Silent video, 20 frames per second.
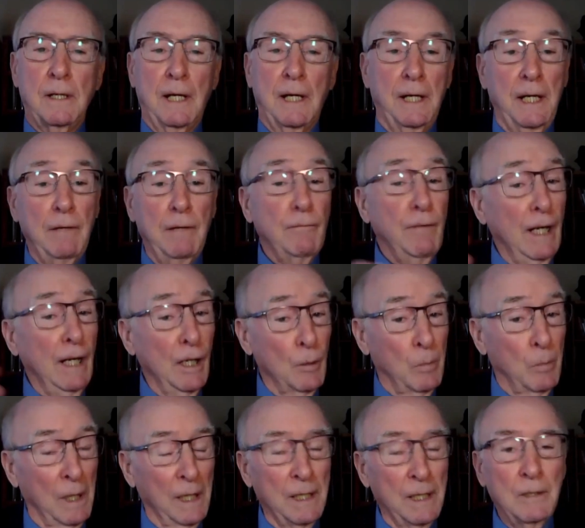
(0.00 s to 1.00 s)
And
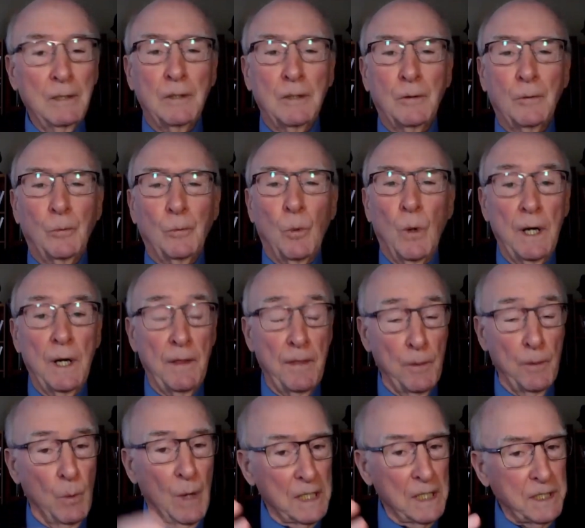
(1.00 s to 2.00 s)
invariably, one of
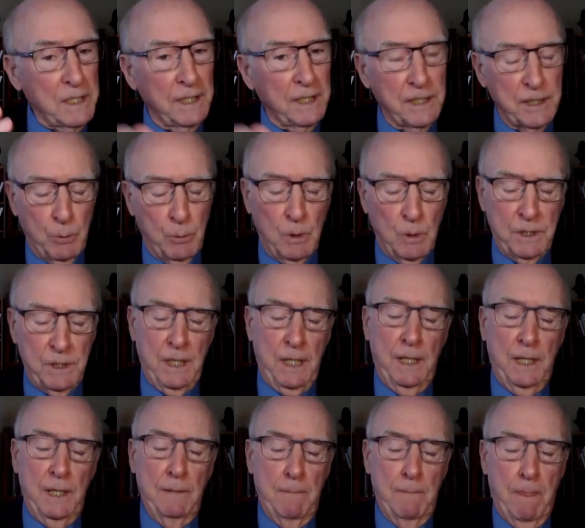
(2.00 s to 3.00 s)
the residents will
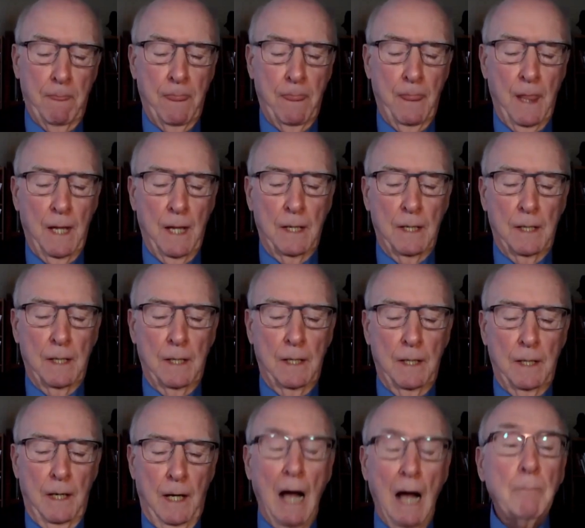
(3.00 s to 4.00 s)
say,
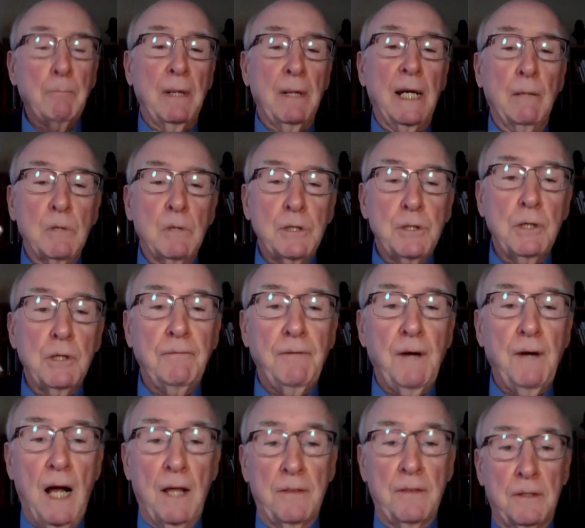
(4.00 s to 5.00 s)
I bet it was your
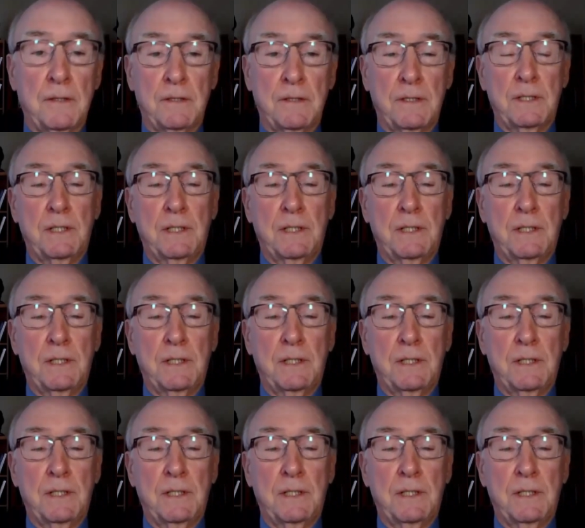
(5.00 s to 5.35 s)
father's.